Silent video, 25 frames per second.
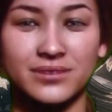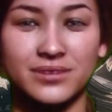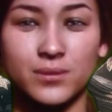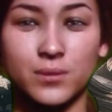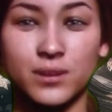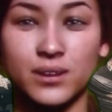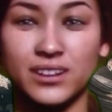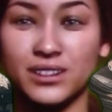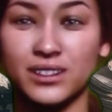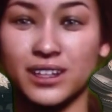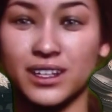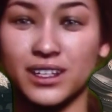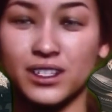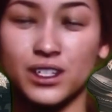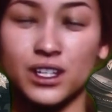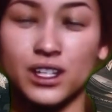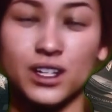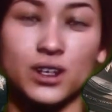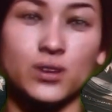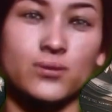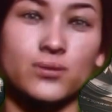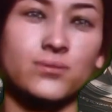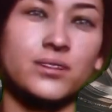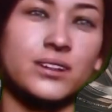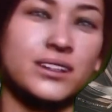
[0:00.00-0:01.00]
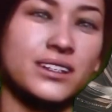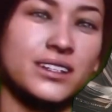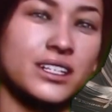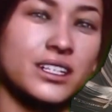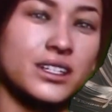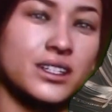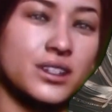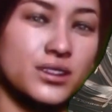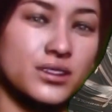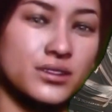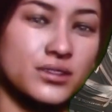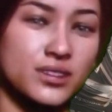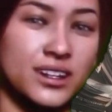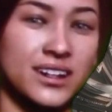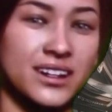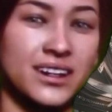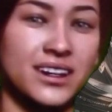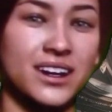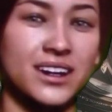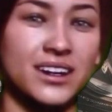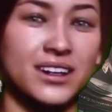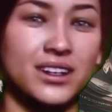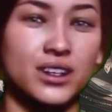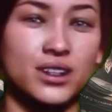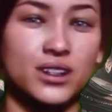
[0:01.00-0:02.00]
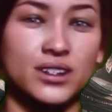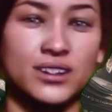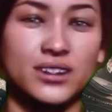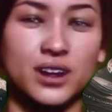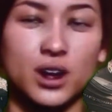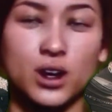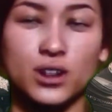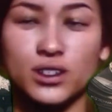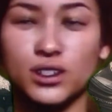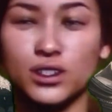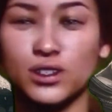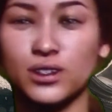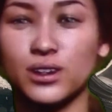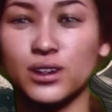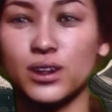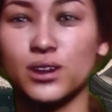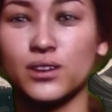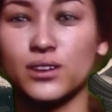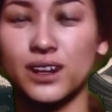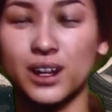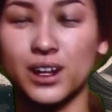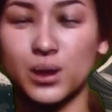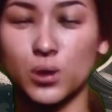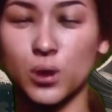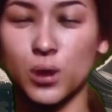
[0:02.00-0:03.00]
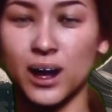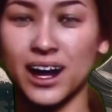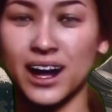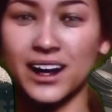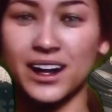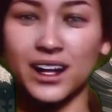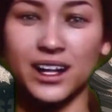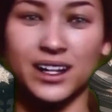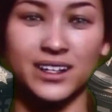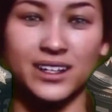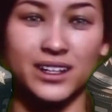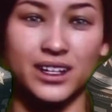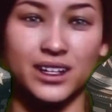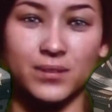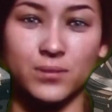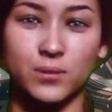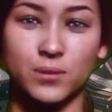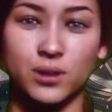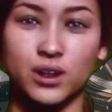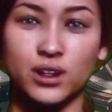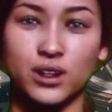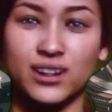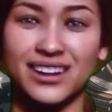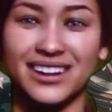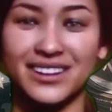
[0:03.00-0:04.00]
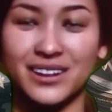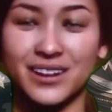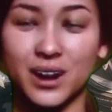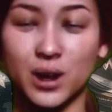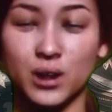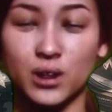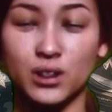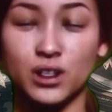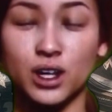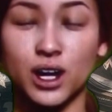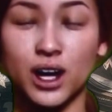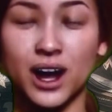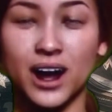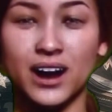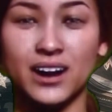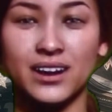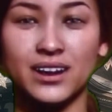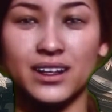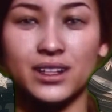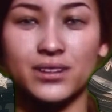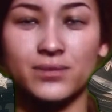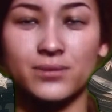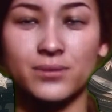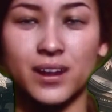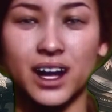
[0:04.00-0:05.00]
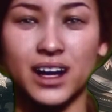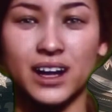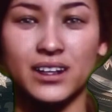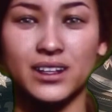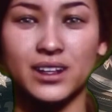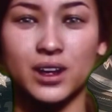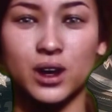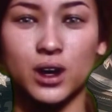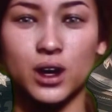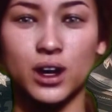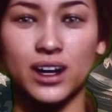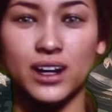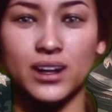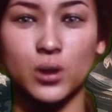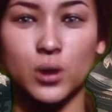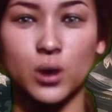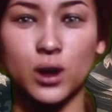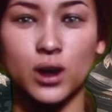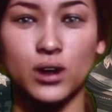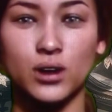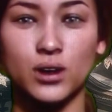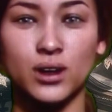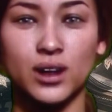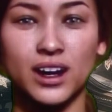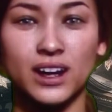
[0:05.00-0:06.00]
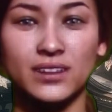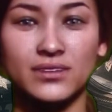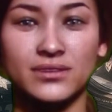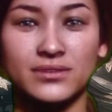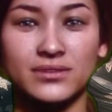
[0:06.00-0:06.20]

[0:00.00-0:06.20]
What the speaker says: Position your bed, desk, or stove in a way that is supported or challenged by a solid wall.